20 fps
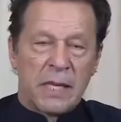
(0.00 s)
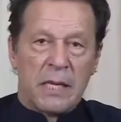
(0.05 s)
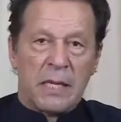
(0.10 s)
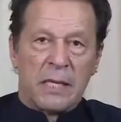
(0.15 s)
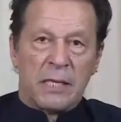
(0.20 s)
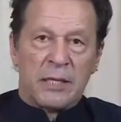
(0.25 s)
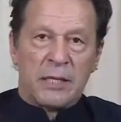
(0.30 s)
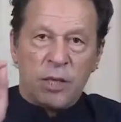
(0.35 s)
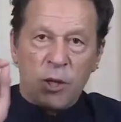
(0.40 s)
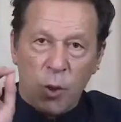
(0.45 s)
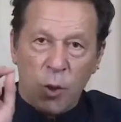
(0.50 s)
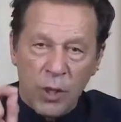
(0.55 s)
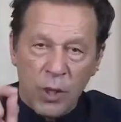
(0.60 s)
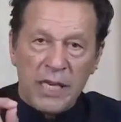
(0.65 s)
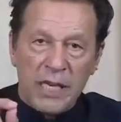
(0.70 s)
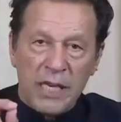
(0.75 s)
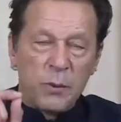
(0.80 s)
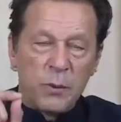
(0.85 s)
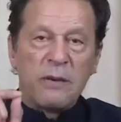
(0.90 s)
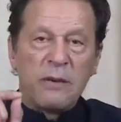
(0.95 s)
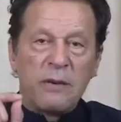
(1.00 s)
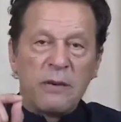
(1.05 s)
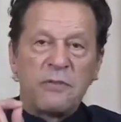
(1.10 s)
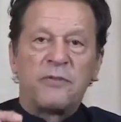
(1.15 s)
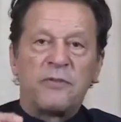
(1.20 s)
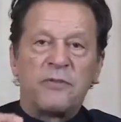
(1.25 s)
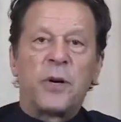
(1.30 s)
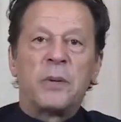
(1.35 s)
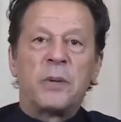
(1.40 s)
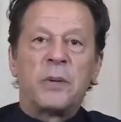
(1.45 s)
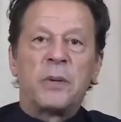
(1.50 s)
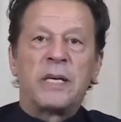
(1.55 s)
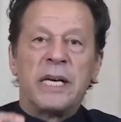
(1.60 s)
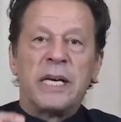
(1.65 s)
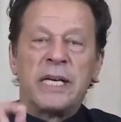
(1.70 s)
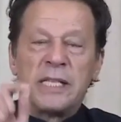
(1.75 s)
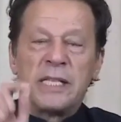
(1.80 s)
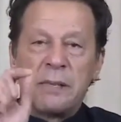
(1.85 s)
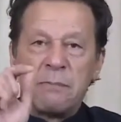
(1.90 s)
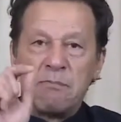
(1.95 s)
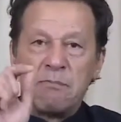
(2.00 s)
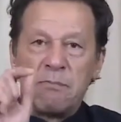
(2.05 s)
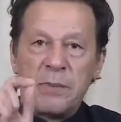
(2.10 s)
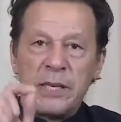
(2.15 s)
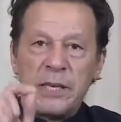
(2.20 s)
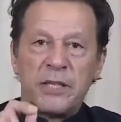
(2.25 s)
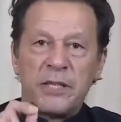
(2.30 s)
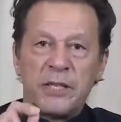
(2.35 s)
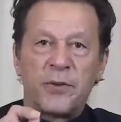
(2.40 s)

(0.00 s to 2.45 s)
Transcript: The only way forward is a peaceful